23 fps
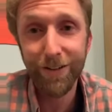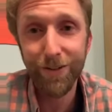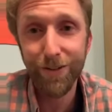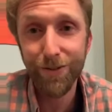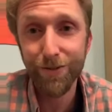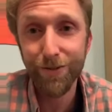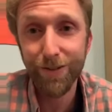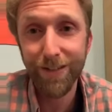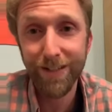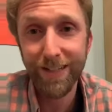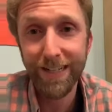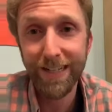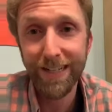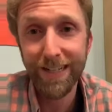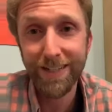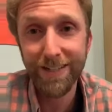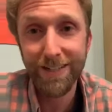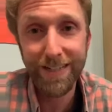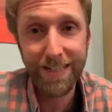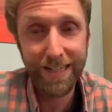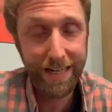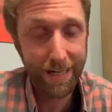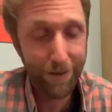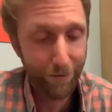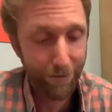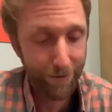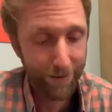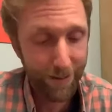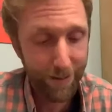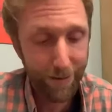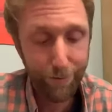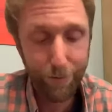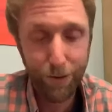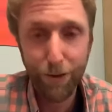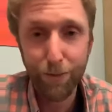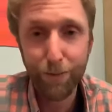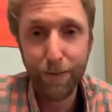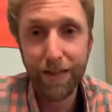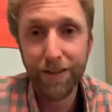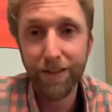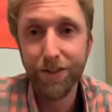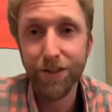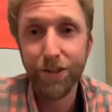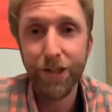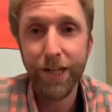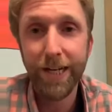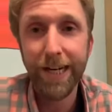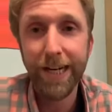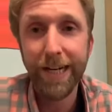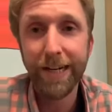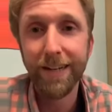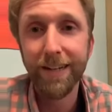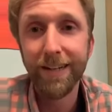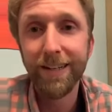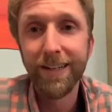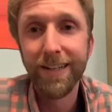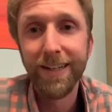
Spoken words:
Those were the days that I would come home on the train,